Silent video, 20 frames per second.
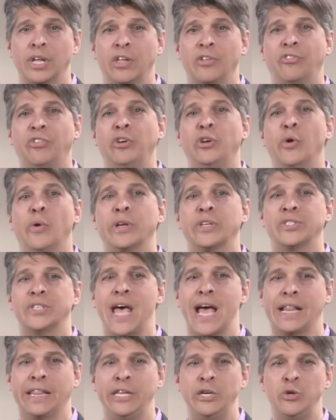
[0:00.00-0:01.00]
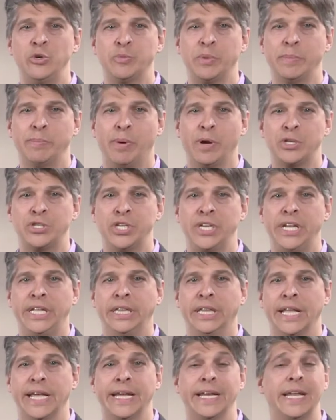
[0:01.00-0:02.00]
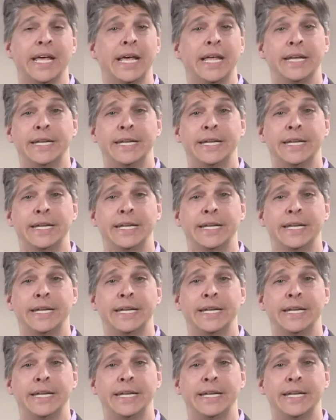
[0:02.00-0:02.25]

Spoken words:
so you know exactly who's been punching in late,